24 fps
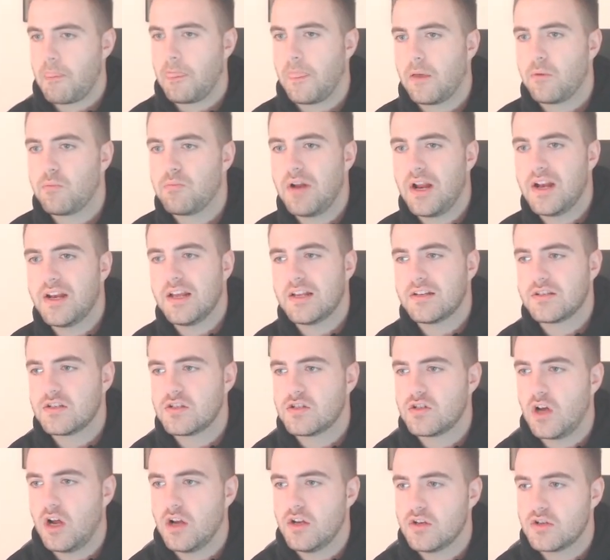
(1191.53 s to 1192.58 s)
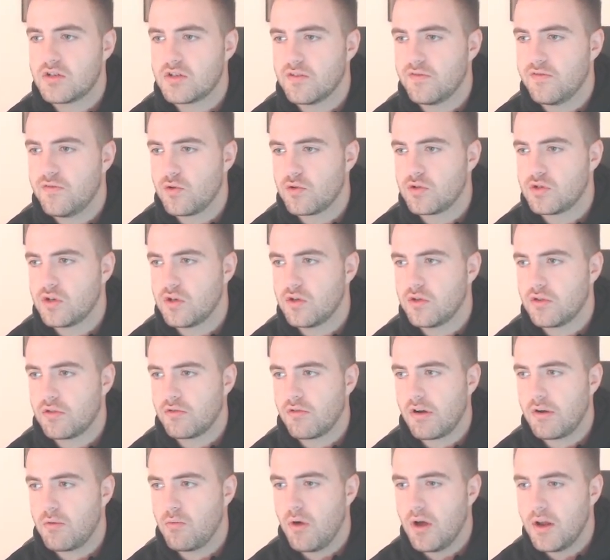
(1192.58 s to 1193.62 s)
Playing against the side using a
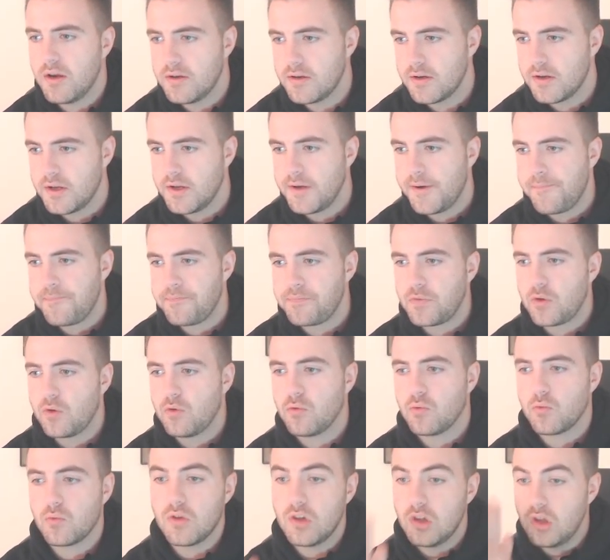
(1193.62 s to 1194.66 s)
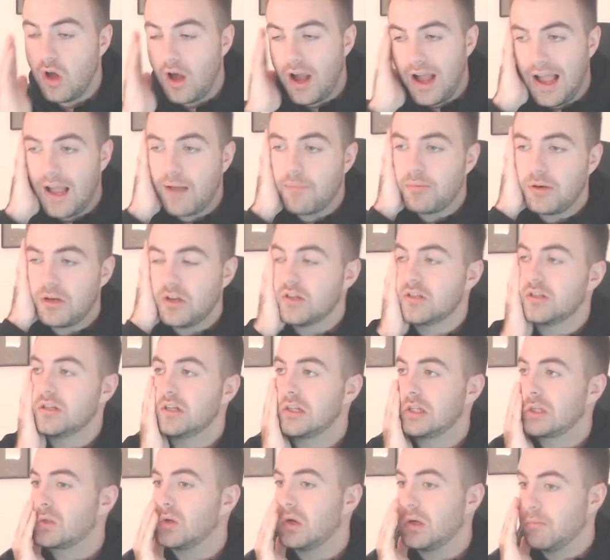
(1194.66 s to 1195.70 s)
4-2-3-1. A lot of happiness in our
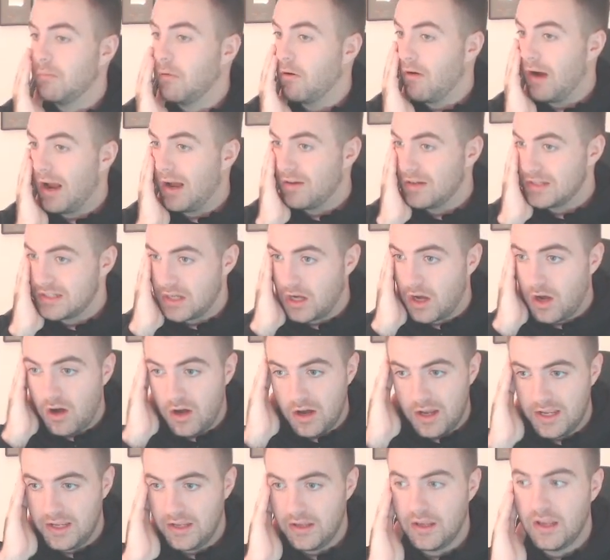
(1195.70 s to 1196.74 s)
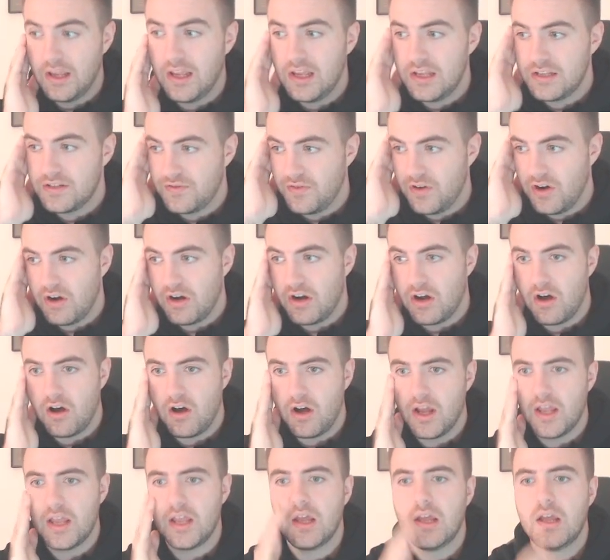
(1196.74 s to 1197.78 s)
squad. Morale is high. It is very
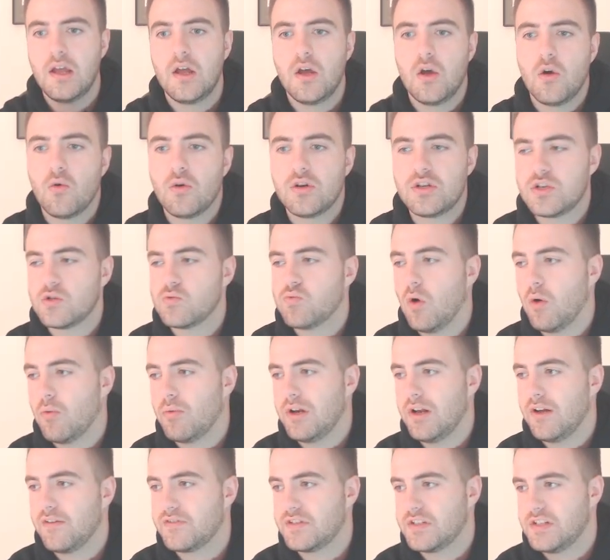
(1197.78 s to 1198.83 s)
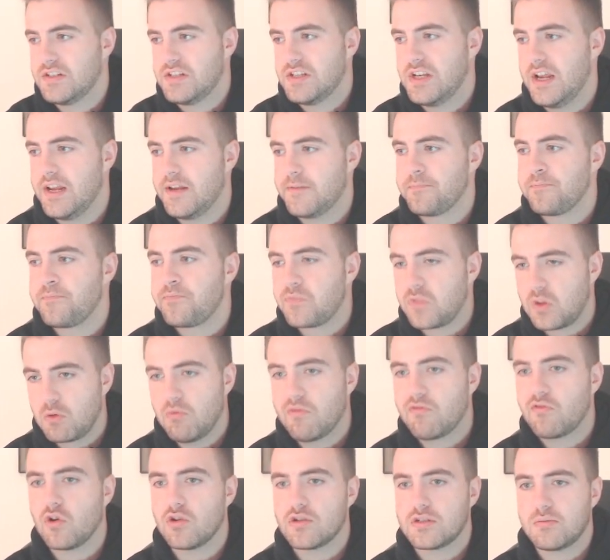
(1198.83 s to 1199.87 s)
high, which is what we love to see. We've
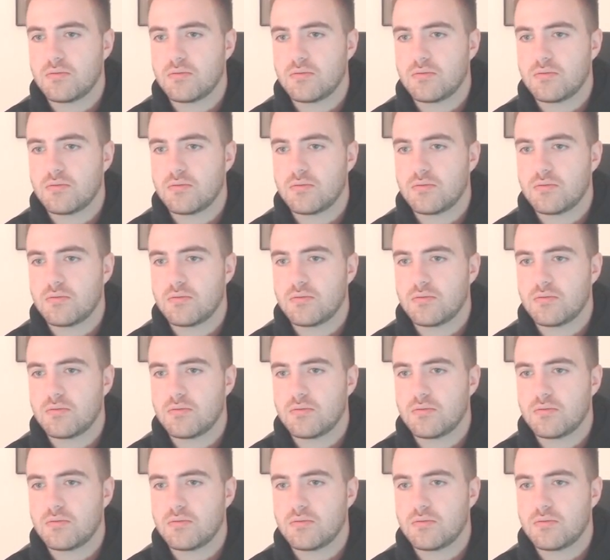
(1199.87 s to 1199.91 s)
got some